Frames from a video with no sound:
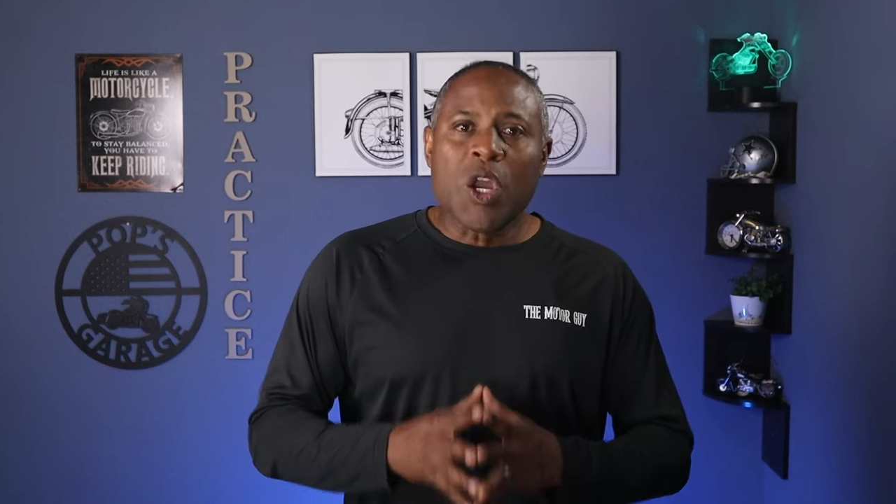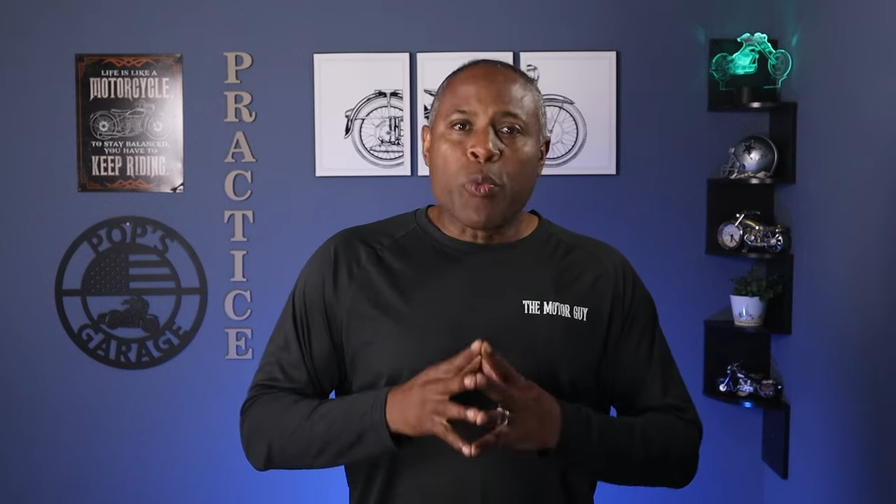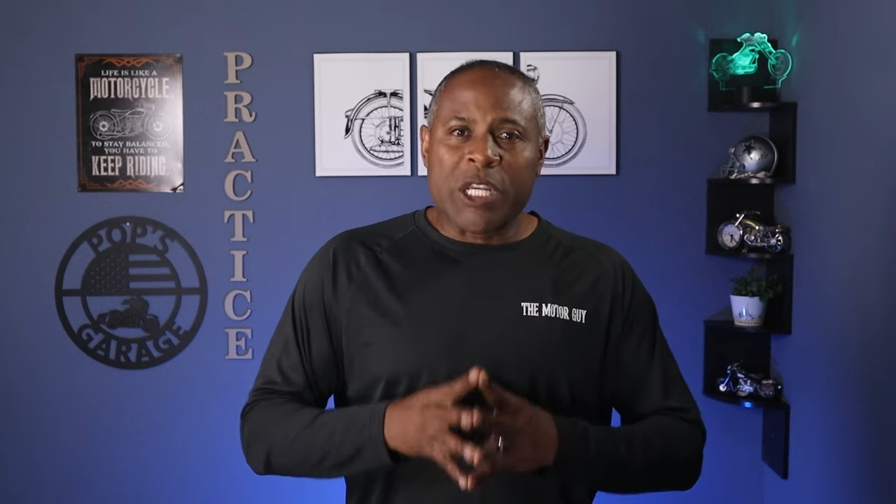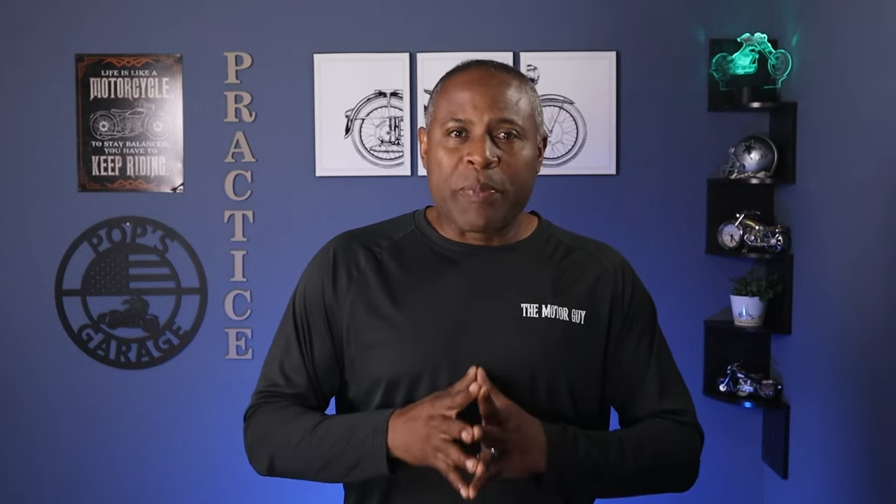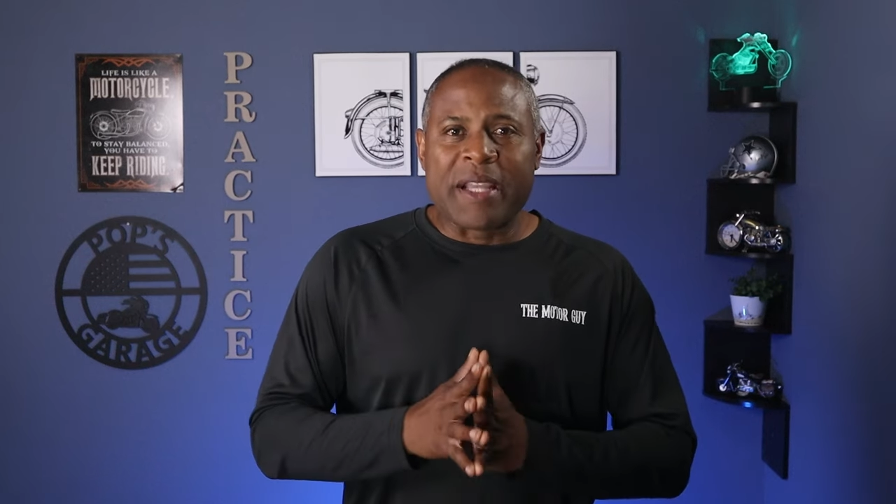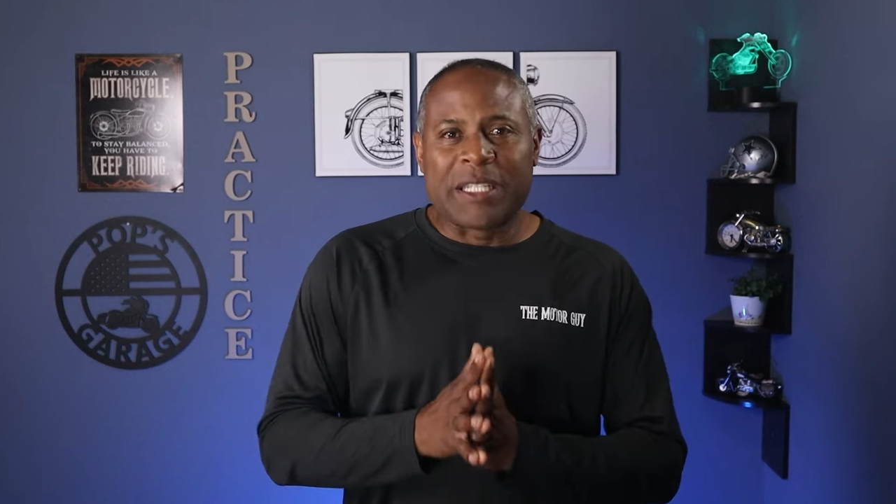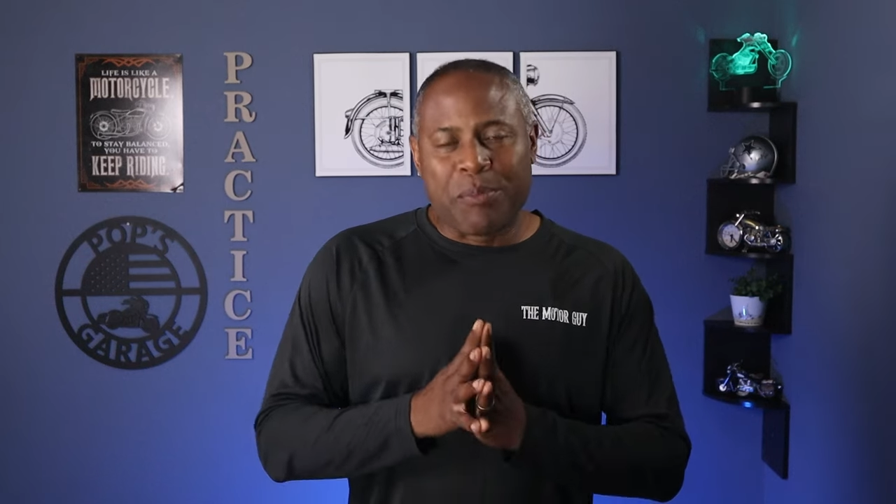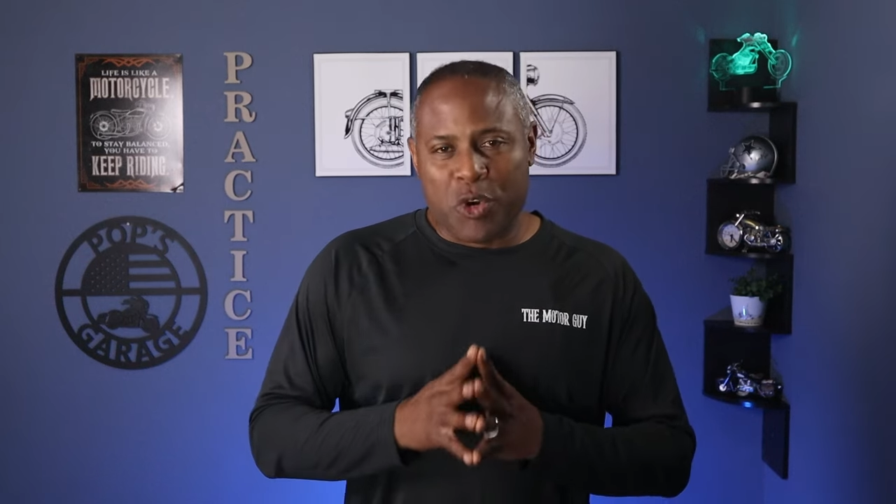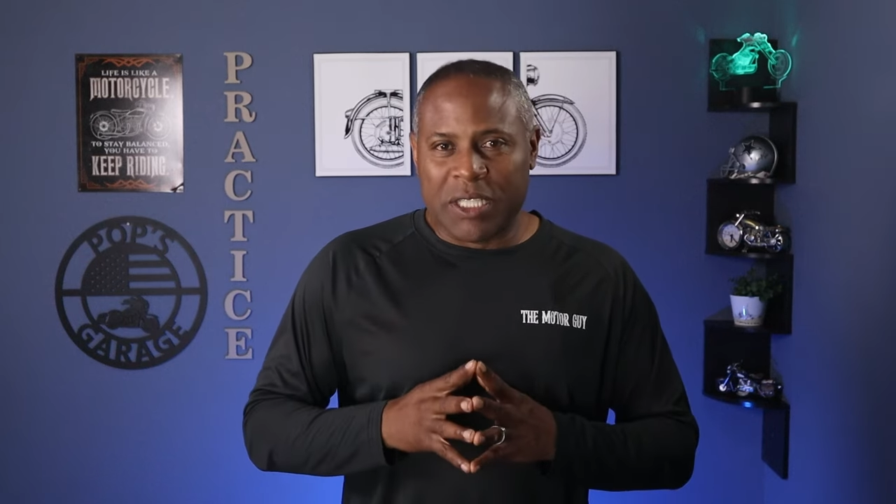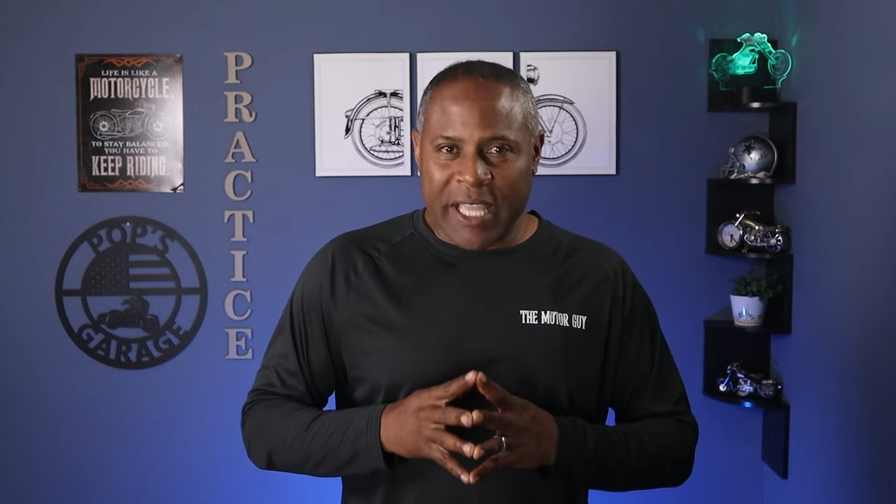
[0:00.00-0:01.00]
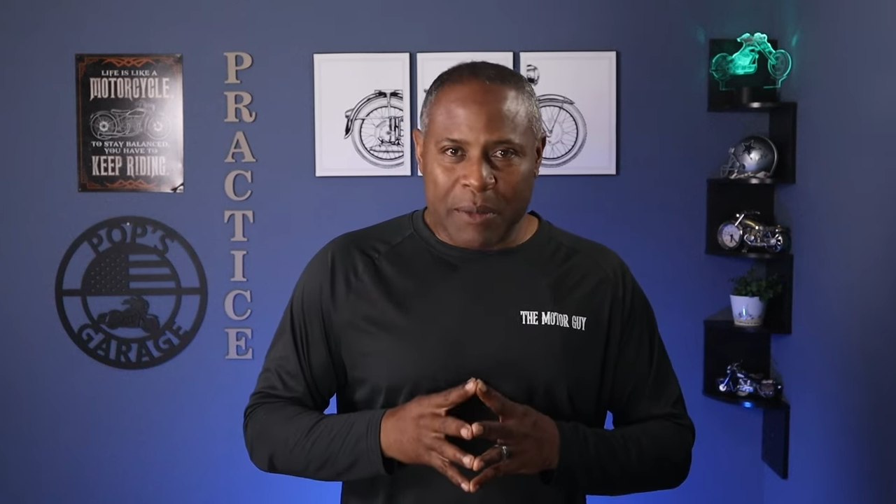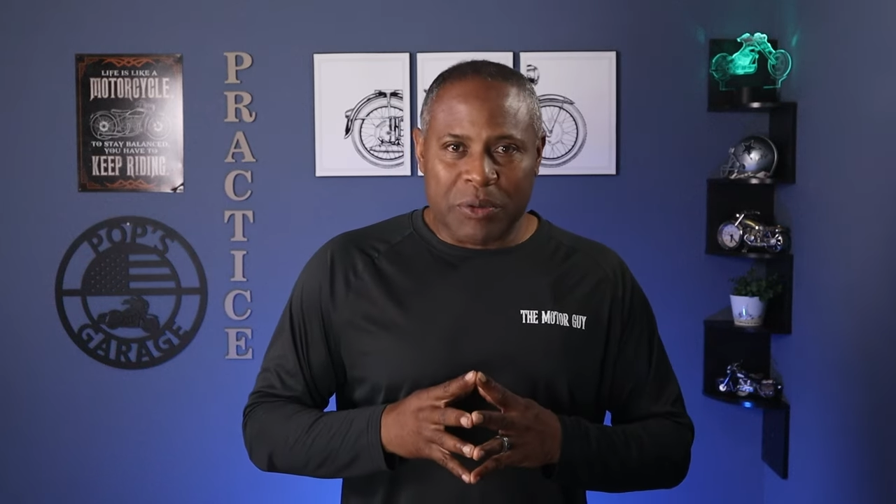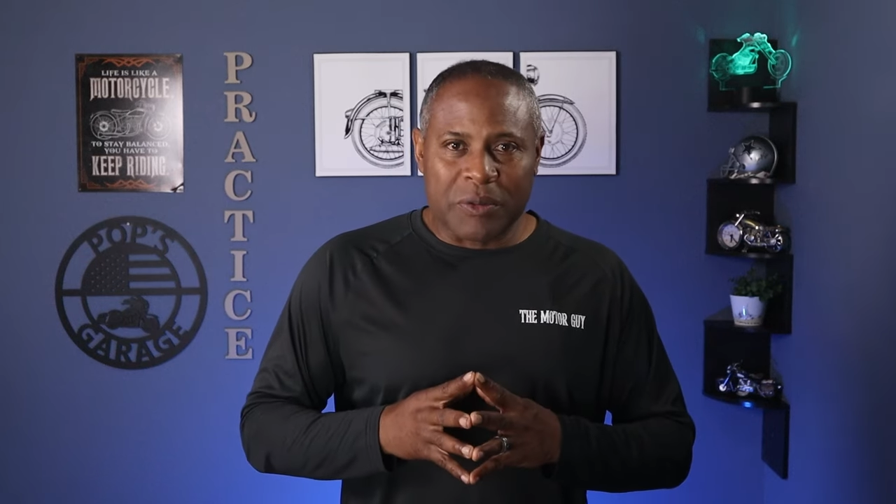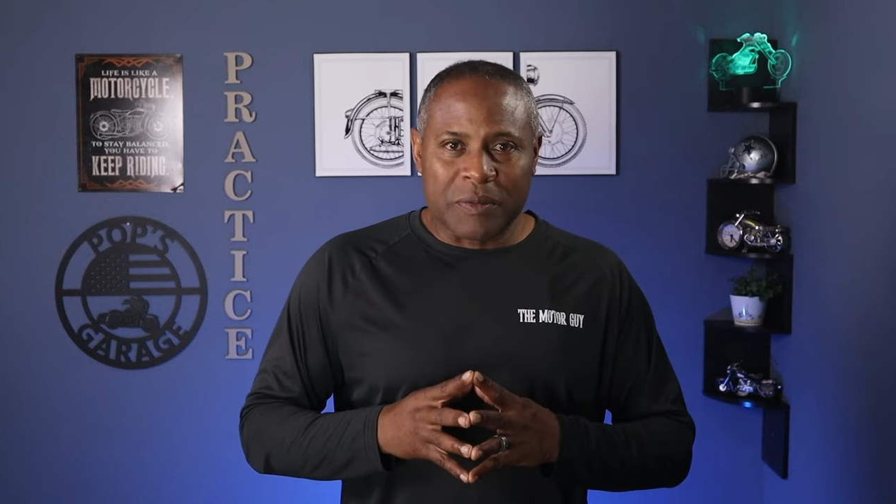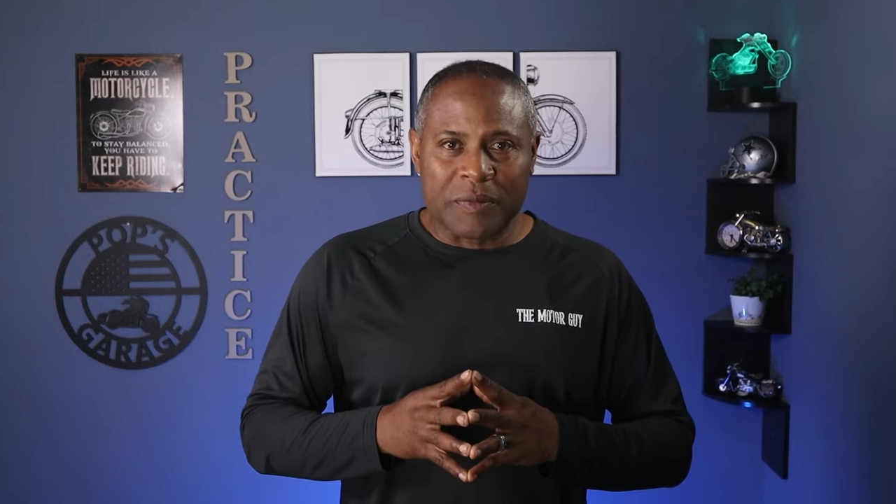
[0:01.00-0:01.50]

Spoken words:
which makes it more stable.